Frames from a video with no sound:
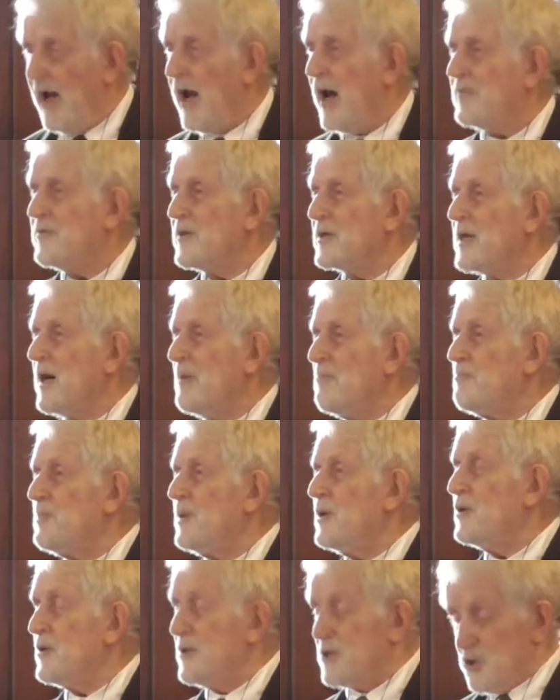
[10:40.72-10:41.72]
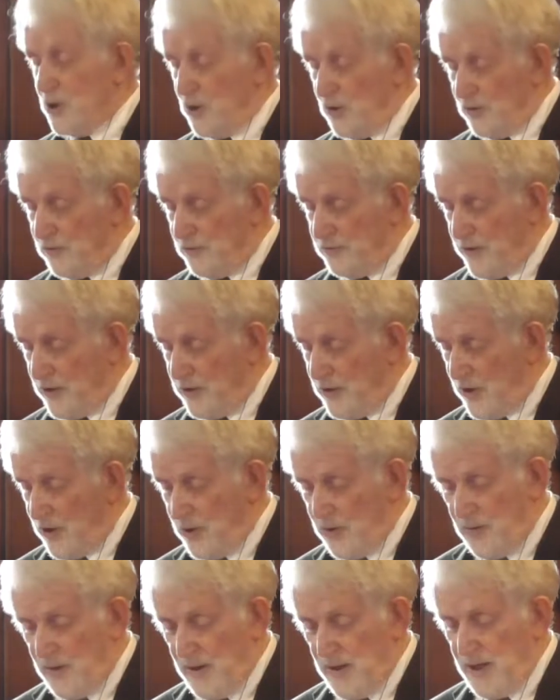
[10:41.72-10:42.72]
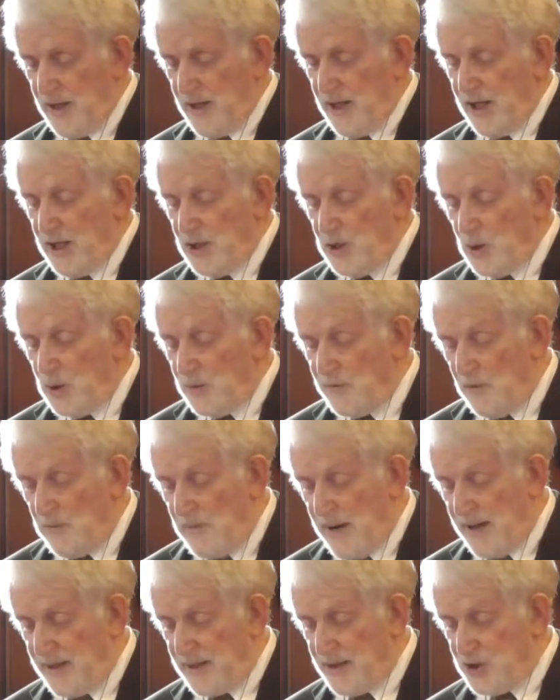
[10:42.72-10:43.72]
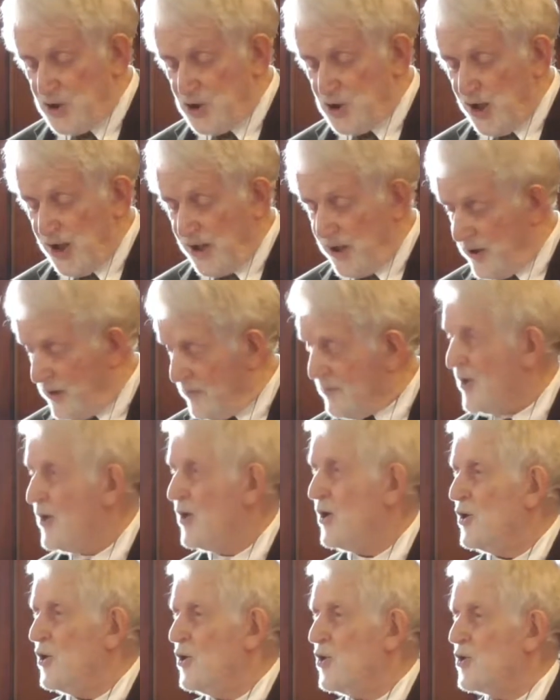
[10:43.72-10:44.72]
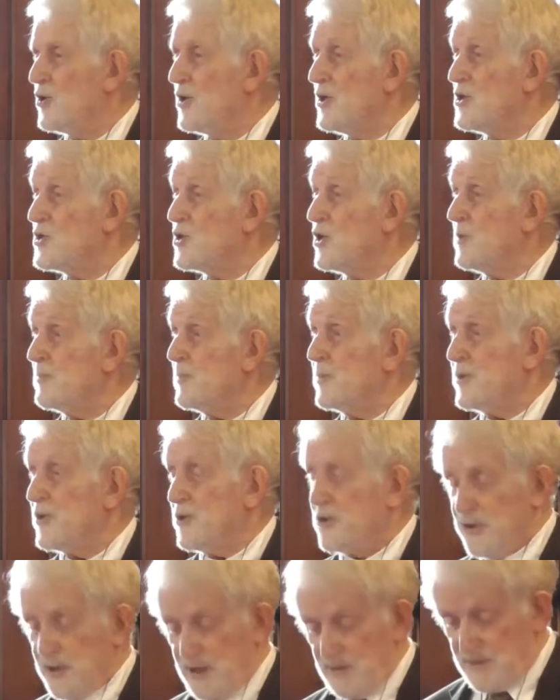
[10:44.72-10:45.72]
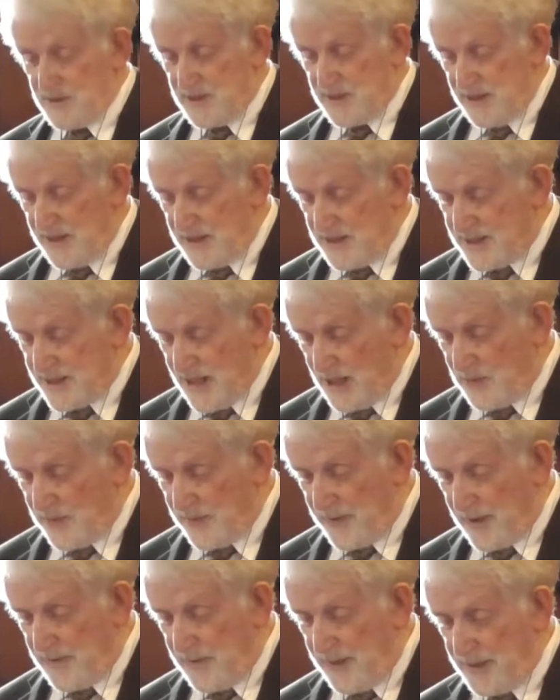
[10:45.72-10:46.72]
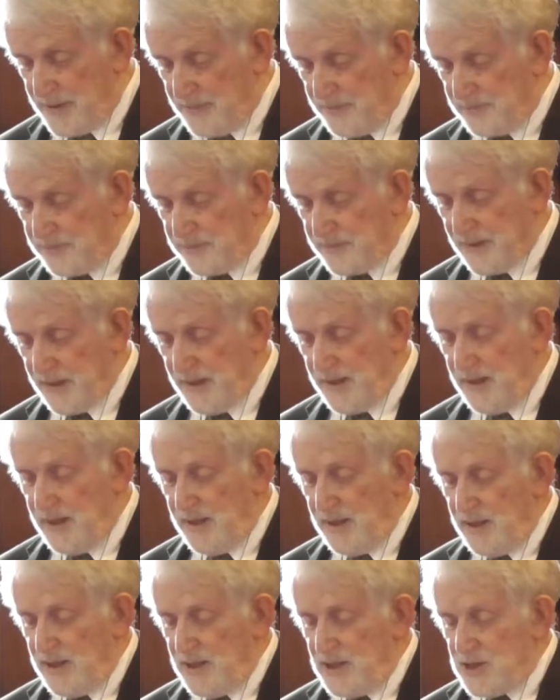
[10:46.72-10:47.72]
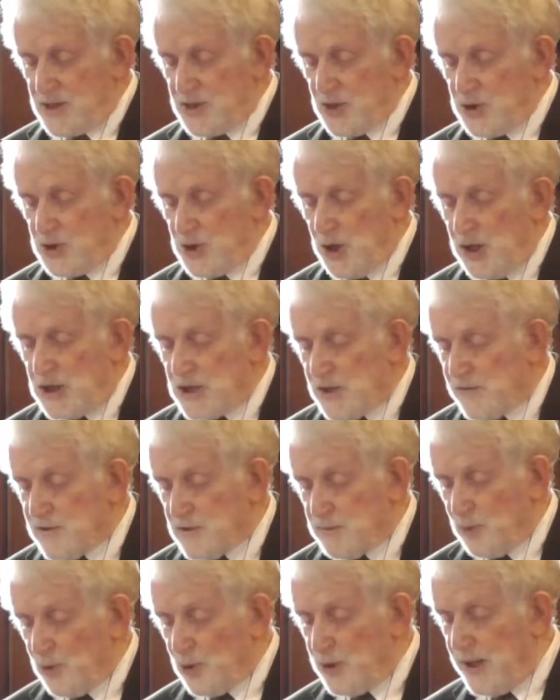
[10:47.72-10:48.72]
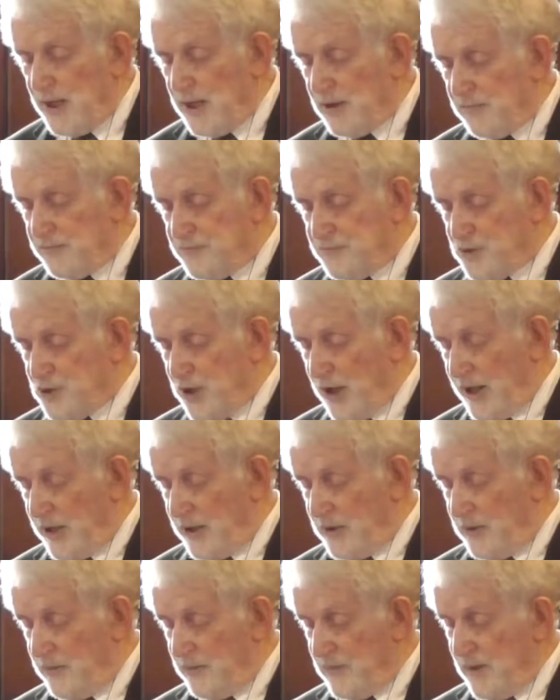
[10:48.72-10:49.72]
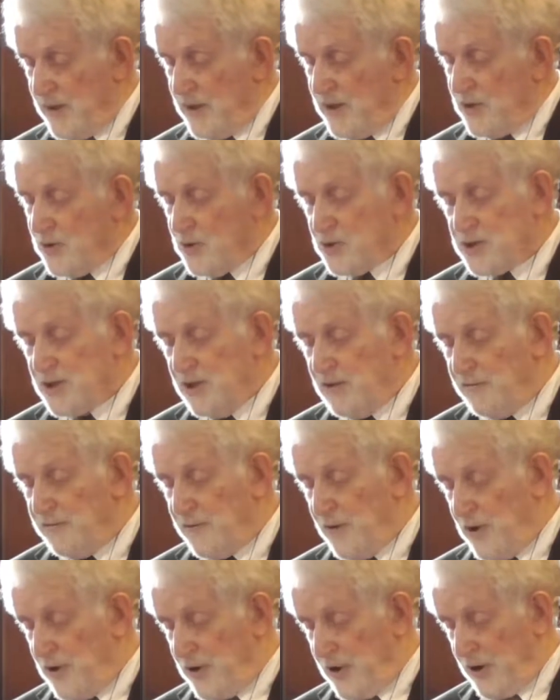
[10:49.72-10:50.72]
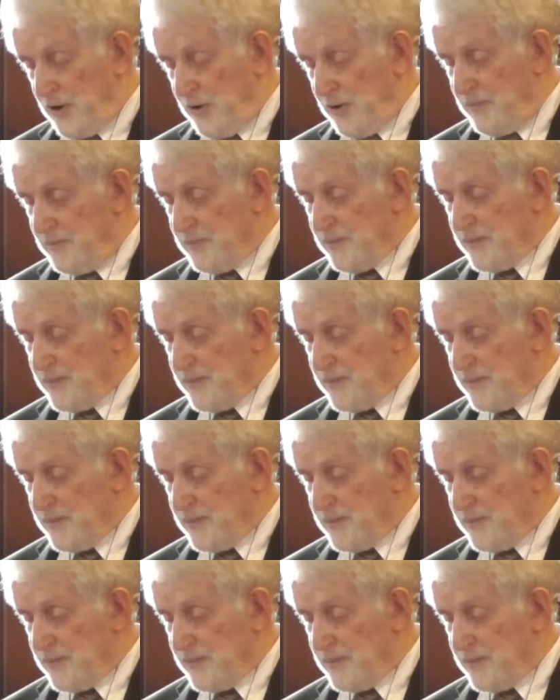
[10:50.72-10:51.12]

And the cupbearer told Pharaoh he knew of a man in jail who could interpret the dreams and say what they meant. So Joseph was brought out of jail to see Pharaoh.